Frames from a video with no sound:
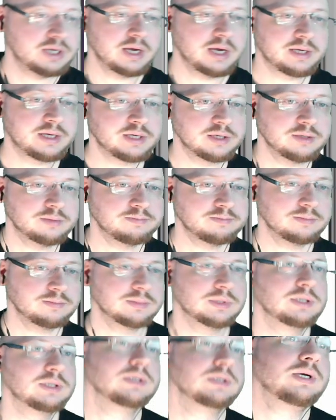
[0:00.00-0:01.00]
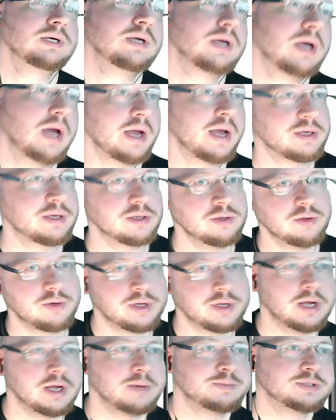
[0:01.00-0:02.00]
I can look
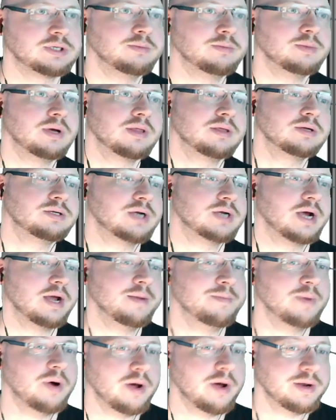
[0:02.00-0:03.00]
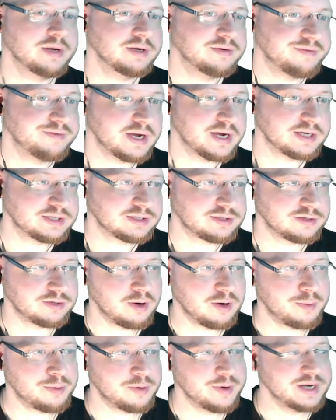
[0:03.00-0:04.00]
it up some other time on a faster
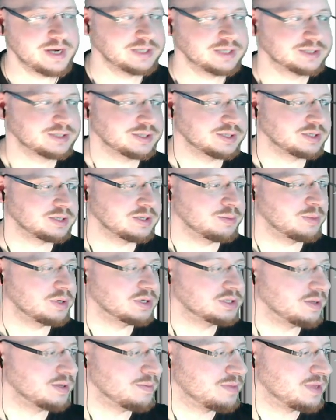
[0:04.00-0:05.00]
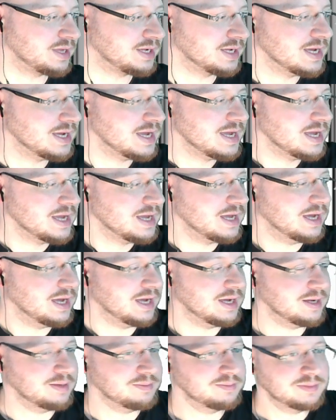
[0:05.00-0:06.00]
operating system or something.
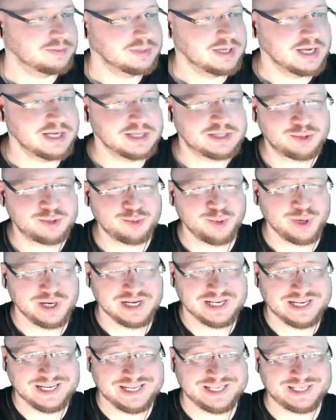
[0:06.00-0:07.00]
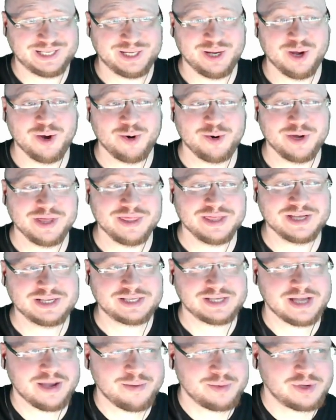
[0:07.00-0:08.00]
It's really slow in
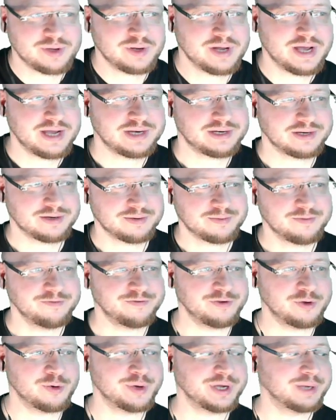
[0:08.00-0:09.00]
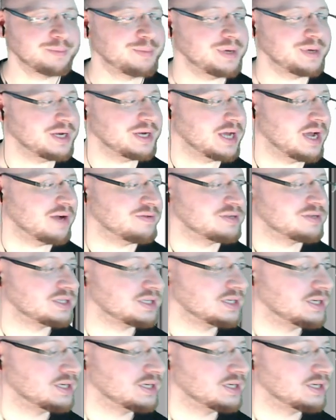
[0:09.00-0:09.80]
this emulator viewing PDFs.